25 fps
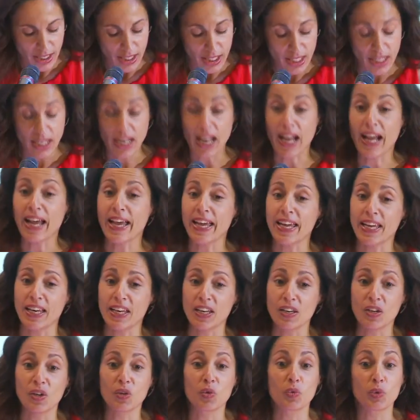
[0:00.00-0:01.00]

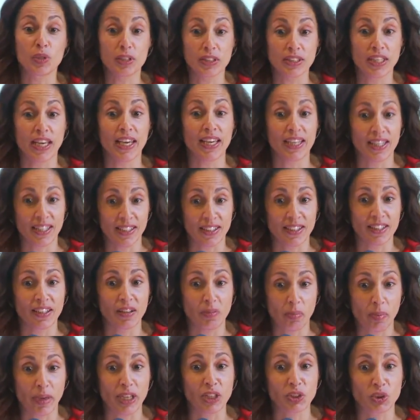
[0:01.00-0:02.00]
9 were taken
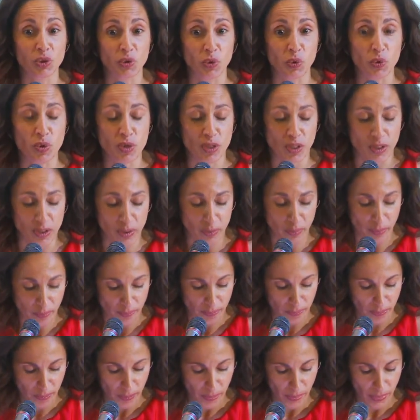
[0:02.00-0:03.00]
by Jerusalem.
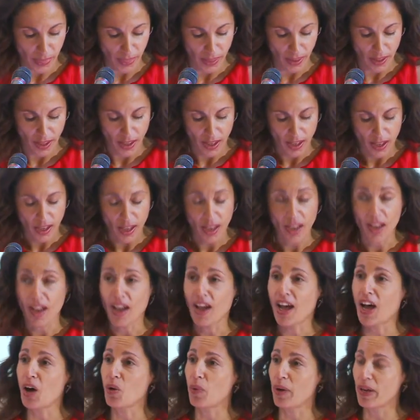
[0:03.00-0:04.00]

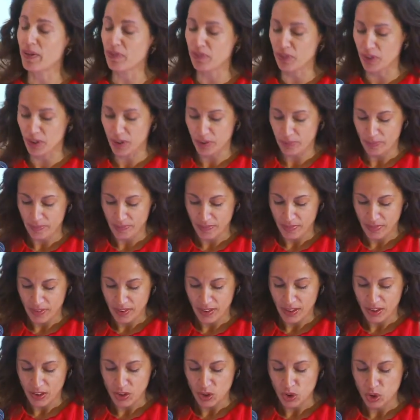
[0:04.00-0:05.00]
However,
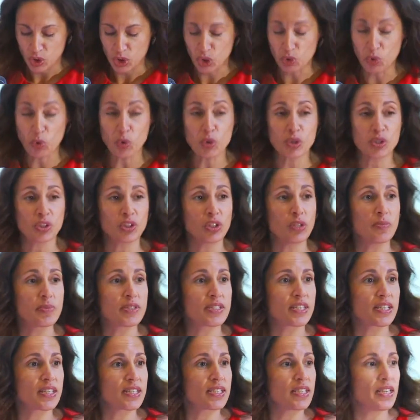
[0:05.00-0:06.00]

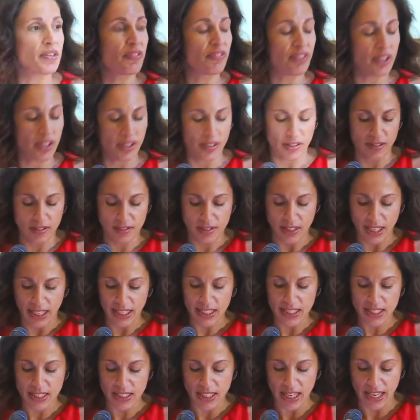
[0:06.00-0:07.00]
Jerusalem's significance
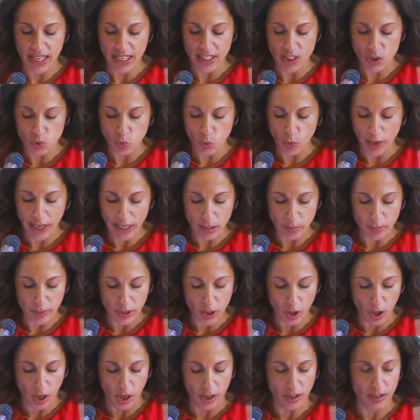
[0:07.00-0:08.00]
extends way
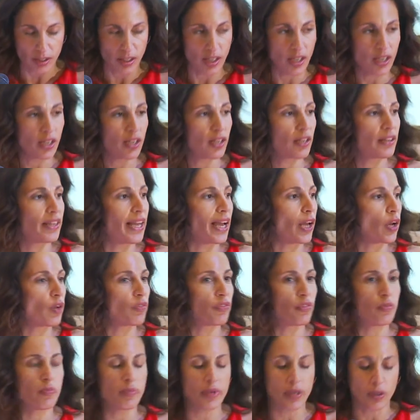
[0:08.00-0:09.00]
beyond that
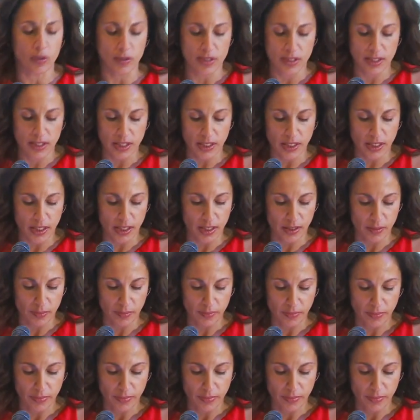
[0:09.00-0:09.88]
of a mere city.